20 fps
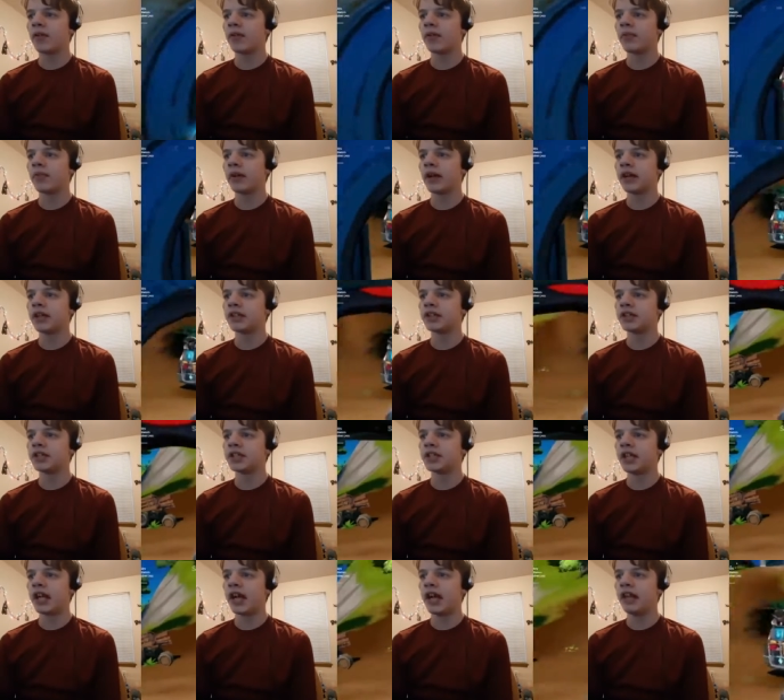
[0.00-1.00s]

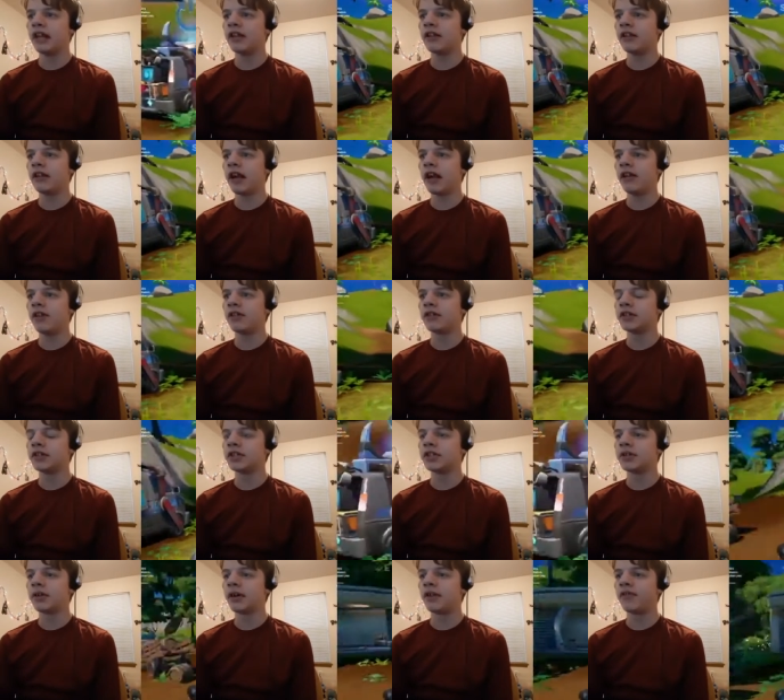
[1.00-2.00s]
Alright, and and
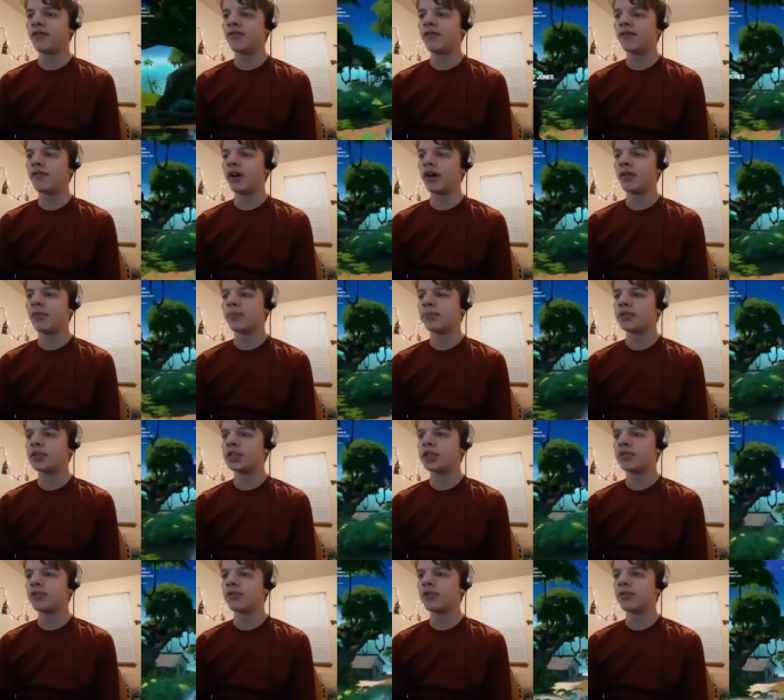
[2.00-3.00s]
also if um,
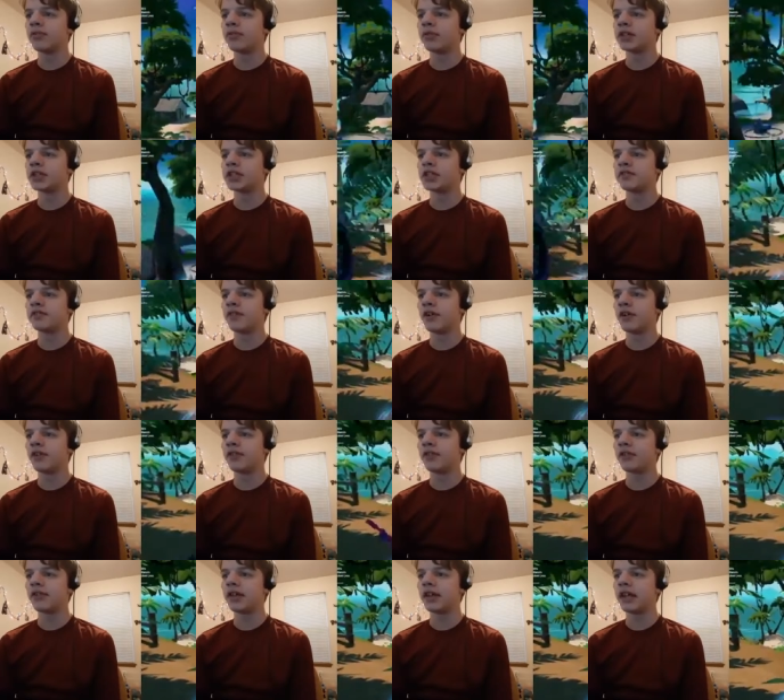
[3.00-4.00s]
circle was
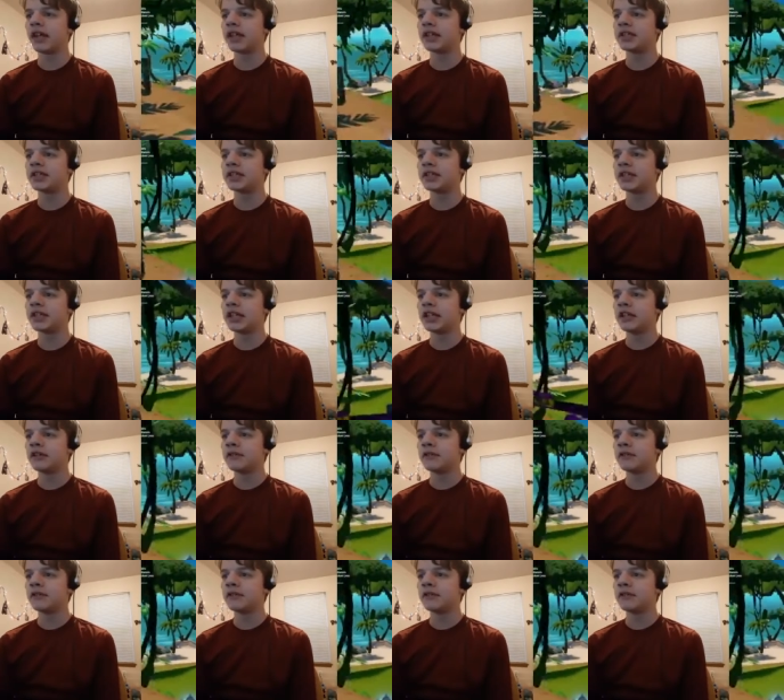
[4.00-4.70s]
farther than this,